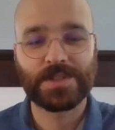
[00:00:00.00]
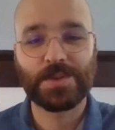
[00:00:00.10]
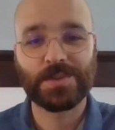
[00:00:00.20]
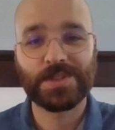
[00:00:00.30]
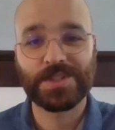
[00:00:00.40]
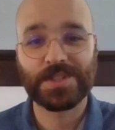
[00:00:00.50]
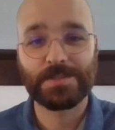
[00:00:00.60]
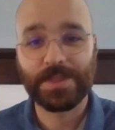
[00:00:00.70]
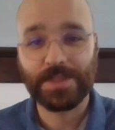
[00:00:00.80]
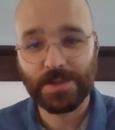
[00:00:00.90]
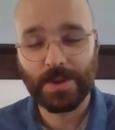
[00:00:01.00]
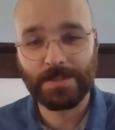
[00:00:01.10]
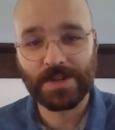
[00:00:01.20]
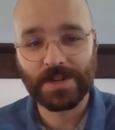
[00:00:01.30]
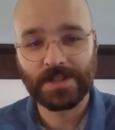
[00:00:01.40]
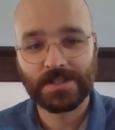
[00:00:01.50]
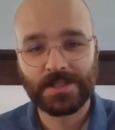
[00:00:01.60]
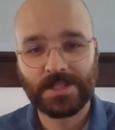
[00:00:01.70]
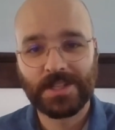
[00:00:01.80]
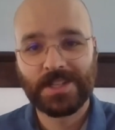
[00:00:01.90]
Coalition's monthly webinar.
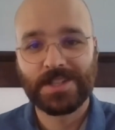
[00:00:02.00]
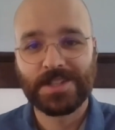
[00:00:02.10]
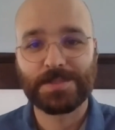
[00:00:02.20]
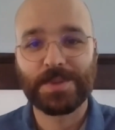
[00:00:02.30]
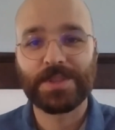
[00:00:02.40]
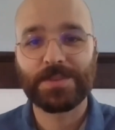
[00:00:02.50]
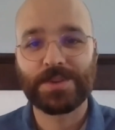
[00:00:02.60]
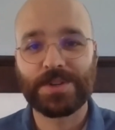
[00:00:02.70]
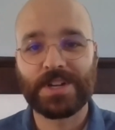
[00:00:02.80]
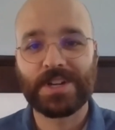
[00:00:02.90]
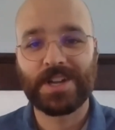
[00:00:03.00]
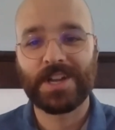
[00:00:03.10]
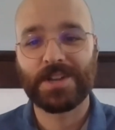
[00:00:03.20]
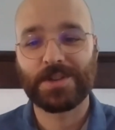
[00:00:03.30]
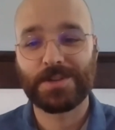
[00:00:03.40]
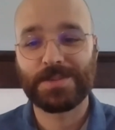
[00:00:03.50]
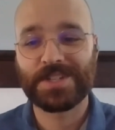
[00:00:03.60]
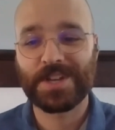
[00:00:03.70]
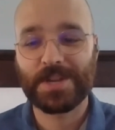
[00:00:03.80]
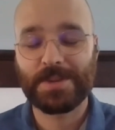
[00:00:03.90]
This month, we're going to be
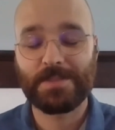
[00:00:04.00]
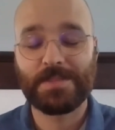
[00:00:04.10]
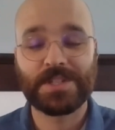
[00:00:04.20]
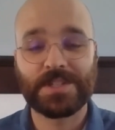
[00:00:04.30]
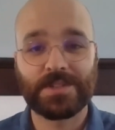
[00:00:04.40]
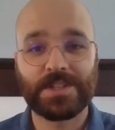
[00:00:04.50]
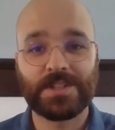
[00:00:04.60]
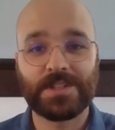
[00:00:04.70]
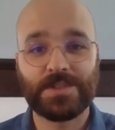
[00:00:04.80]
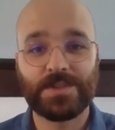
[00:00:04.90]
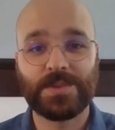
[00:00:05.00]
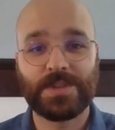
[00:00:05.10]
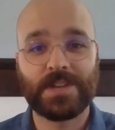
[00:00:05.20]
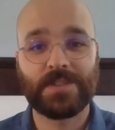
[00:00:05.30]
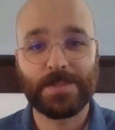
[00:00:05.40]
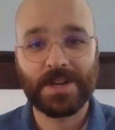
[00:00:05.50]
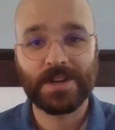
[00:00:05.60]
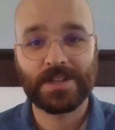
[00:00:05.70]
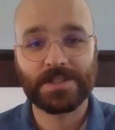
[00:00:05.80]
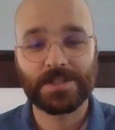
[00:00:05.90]
talking about ministering to Native
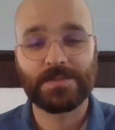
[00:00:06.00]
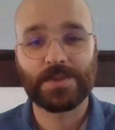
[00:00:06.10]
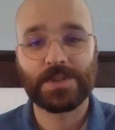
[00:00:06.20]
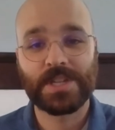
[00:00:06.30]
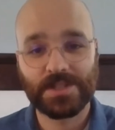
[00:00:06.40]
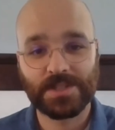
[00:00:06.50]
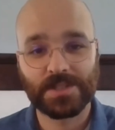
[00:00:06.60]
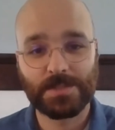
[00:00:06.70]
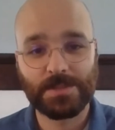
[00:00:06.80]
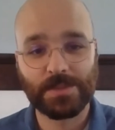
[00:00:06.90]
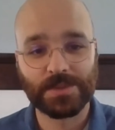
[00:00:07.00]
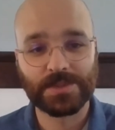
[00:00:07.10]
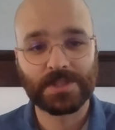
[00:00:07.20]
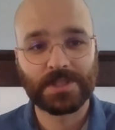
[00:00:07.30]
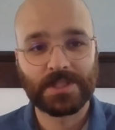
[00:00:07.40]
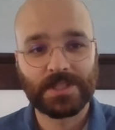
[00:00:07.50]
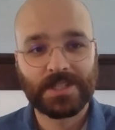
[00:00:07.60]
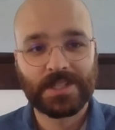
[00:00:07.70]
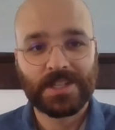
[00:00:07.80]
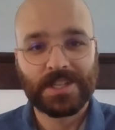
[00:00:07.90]
Americans and First Nations peoples.
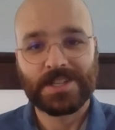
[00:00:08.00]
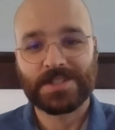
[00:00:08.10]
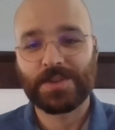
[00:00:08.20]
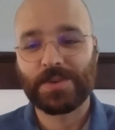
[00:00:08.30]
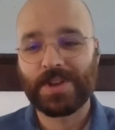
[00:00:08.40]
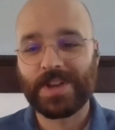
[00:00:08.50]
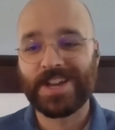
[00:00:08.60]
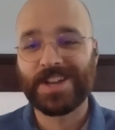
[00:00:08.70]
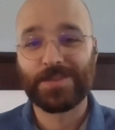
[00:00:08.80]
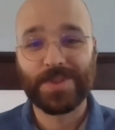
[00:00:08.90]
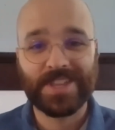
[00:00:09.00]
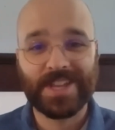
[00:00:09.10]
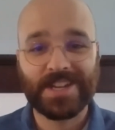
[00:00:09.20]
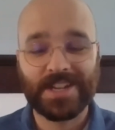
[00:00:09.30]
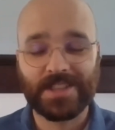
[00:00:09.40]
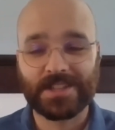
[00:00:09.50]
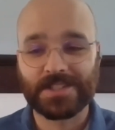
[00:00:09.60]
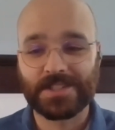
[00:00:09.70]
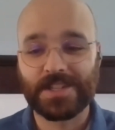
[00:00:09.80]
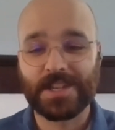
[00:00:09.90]
So with that, I'd like
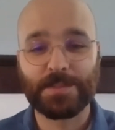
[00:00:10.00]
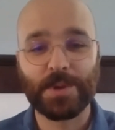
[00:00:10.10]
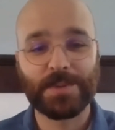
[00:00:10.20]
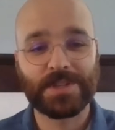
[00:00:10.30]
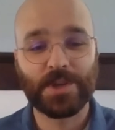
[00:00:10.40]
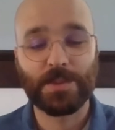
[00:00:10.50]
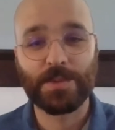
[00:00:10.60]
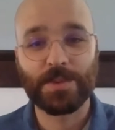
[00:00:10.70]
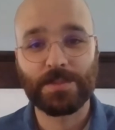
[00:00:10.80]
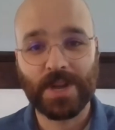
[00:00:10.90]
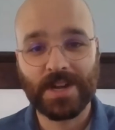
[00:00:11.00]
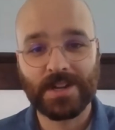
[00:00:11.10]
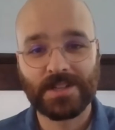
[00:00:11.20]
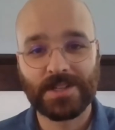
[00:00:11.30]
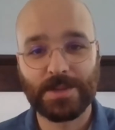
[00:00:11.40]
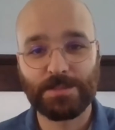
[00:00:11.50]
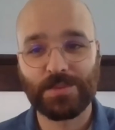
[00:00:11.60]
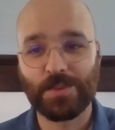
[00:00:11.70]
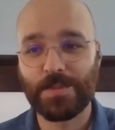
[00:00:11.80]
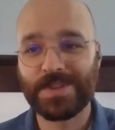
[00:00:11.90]
us to take a moment to open with prayer
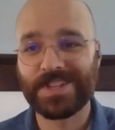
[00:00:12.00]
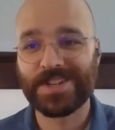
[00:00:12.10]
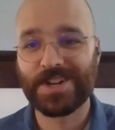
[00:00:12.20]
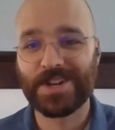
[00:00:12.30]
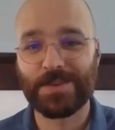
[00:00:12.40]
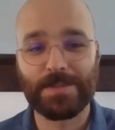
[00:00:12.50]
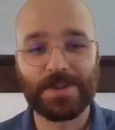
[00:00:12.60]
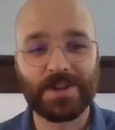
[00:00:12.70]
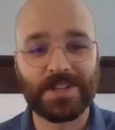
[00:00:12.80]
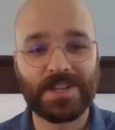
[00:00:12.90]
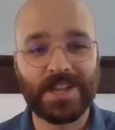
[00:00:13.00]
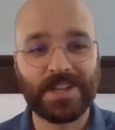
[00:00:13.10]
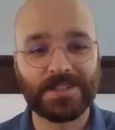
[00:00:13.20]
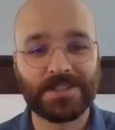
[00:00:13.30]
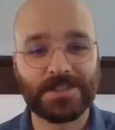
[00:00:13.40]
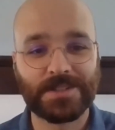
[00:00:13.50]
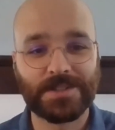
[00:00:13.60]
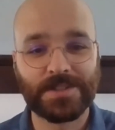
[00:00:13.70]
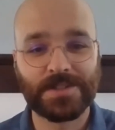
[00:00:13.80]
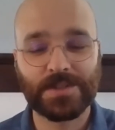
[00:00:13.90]
before we begin our webinar today.
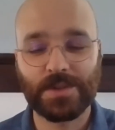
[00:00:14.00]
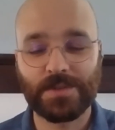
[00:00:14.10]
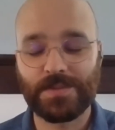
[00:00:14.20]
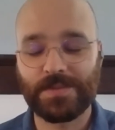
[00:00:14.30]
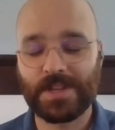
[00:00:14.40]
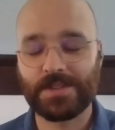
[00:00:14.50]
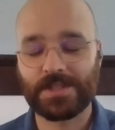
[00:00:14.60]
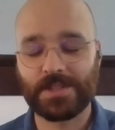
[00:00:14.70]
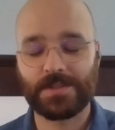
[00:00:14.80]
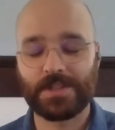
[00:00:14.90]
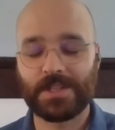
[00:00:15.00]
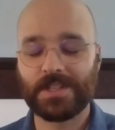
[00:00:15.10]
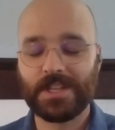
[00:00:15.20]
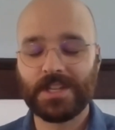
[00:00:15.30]
So if you find yourself in a